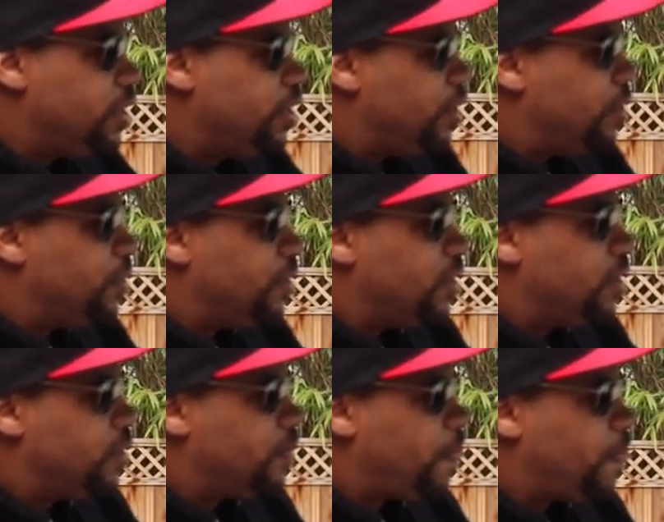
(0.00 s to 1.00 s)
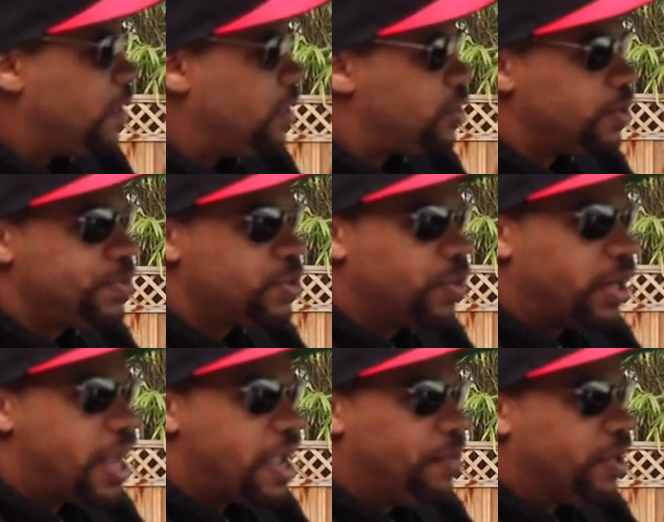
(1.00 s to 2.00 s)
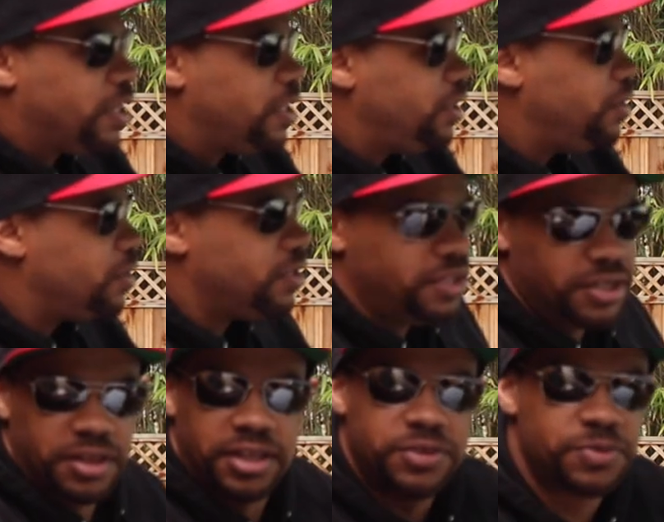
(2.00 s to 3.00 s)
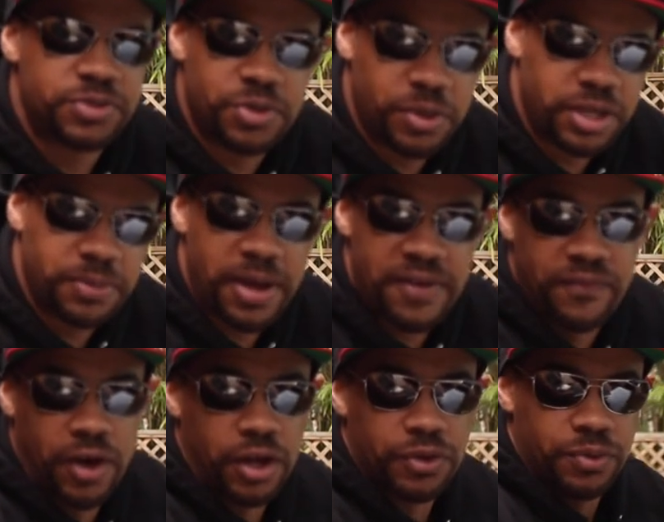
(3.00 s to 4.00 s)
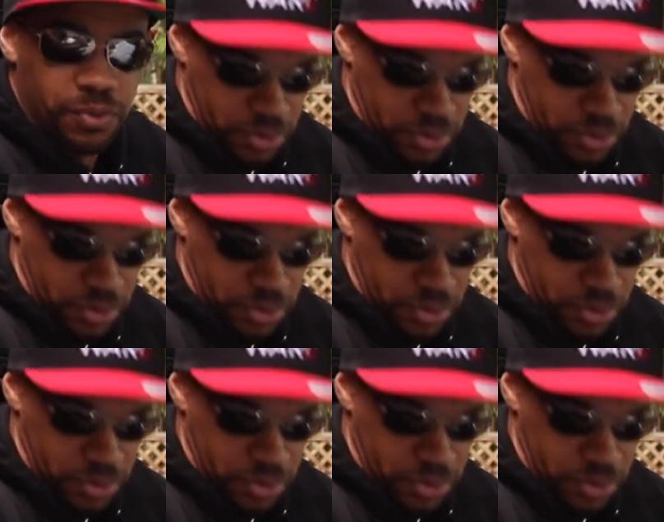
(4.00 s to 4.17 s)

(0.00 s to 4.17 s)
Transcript: You know, in terms of reliability, this was totally my fault.